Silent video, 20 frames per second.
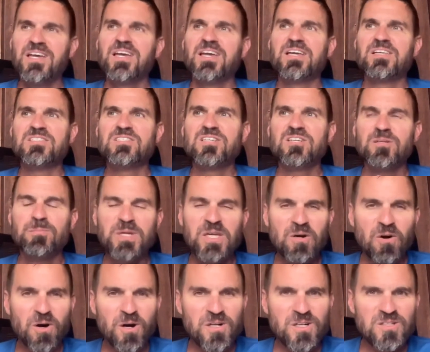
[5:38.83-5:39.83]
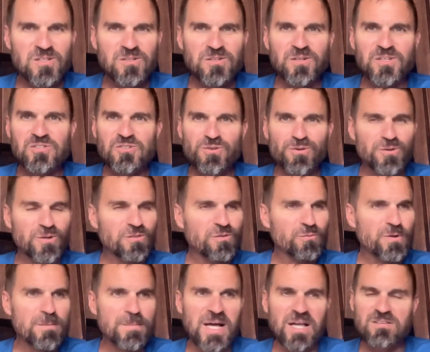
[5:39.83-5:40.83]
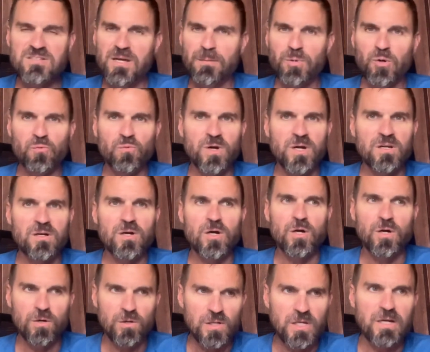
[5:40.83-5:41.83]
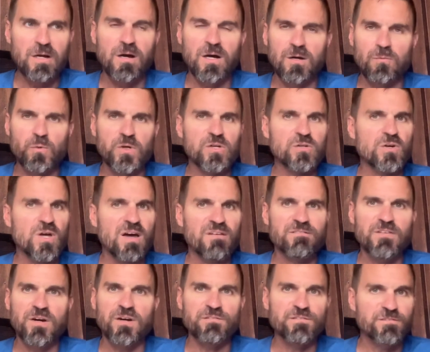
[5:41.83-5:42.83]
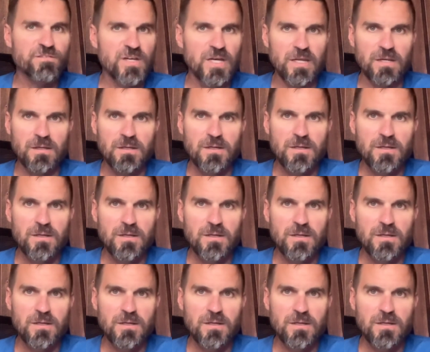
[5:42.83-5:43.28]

It's going to be hard to do a 2 to 3 mile tempo run early on when you're not very fit.